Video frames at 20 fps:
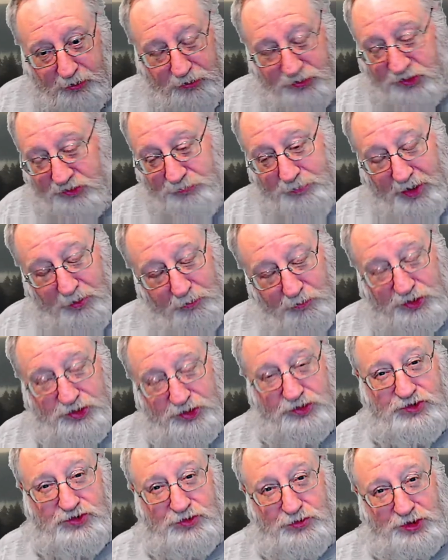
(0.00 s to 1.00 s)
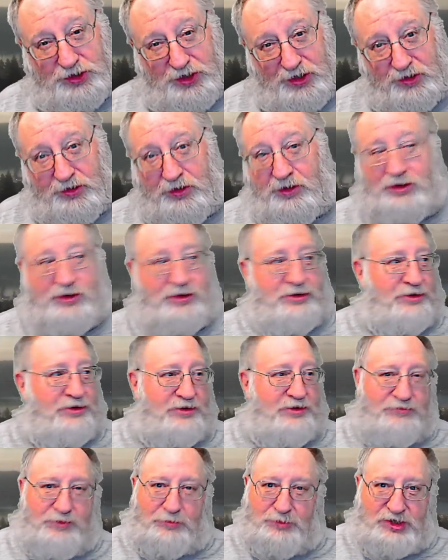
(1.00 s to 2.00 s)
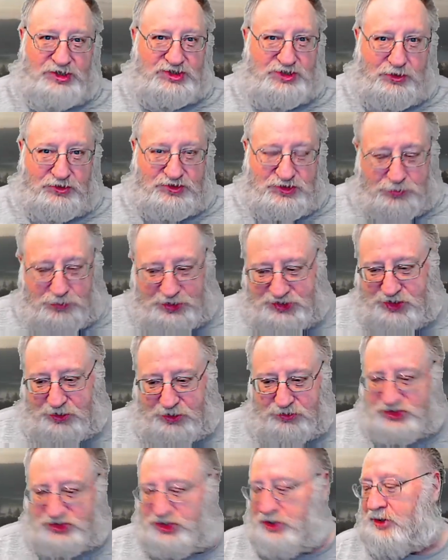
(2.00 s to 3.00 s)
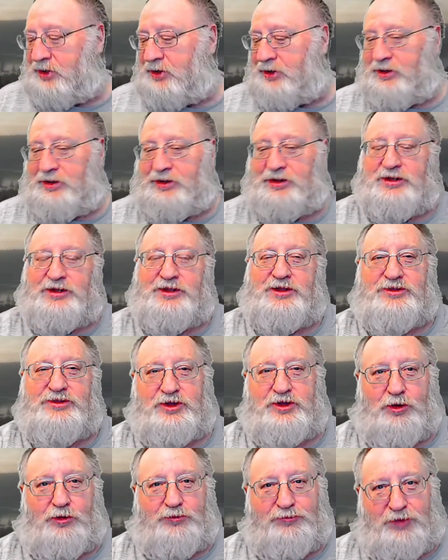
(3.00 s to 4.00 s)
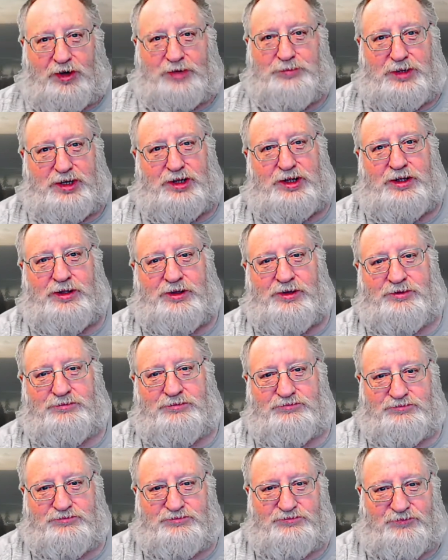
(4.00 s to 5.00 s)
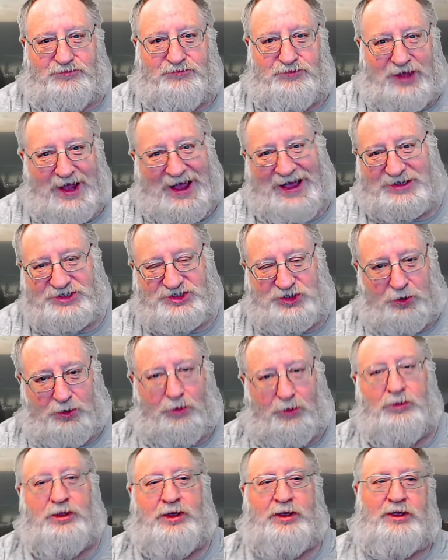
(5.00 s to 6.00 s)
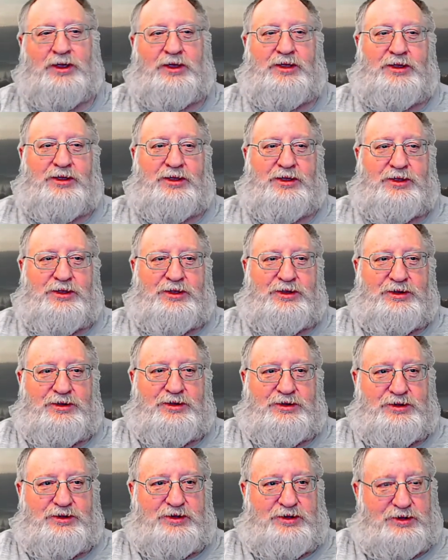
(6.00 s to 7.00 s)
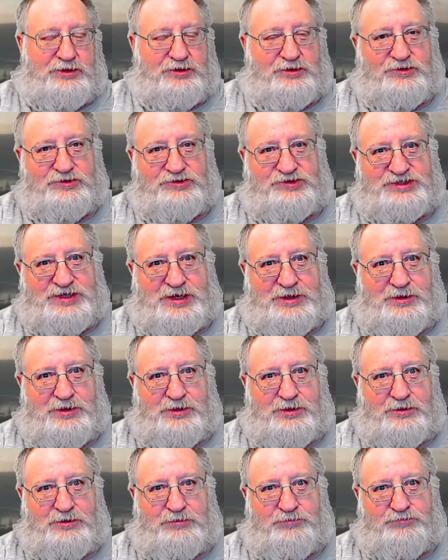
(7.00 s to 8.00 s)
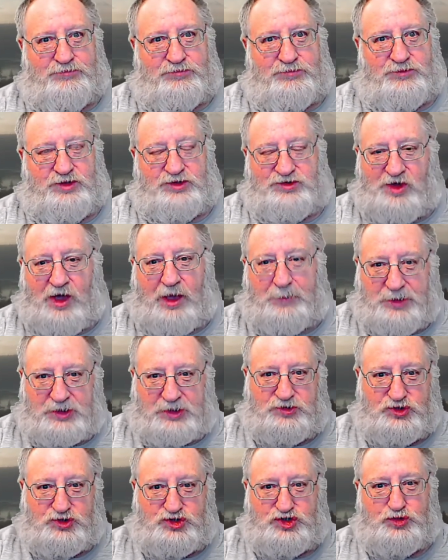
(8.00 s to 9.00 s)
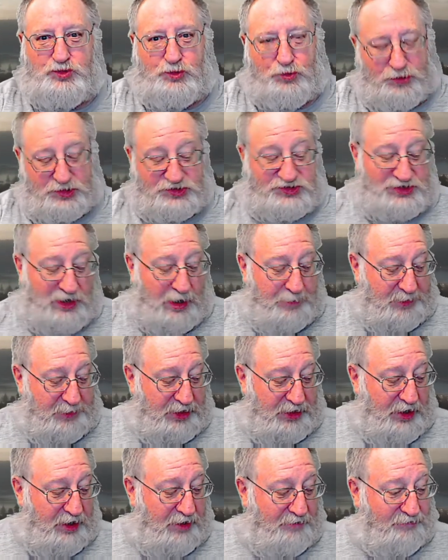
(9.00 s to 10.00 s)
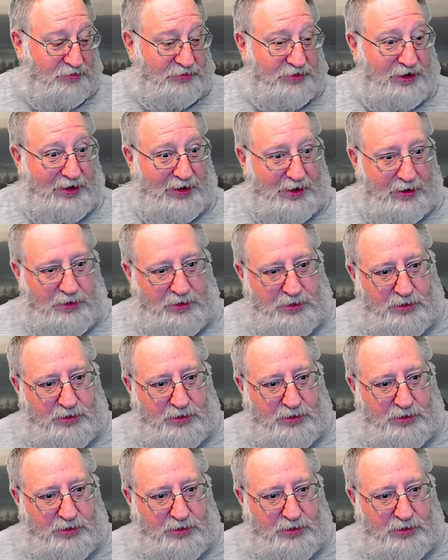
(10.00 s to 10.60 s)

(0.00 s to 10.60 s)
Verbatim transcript: It doesn't matter where you're tuning in from the East Coast to the West Coast, the GoFundMe fiasco is the topic du jour. It's topic A of the day.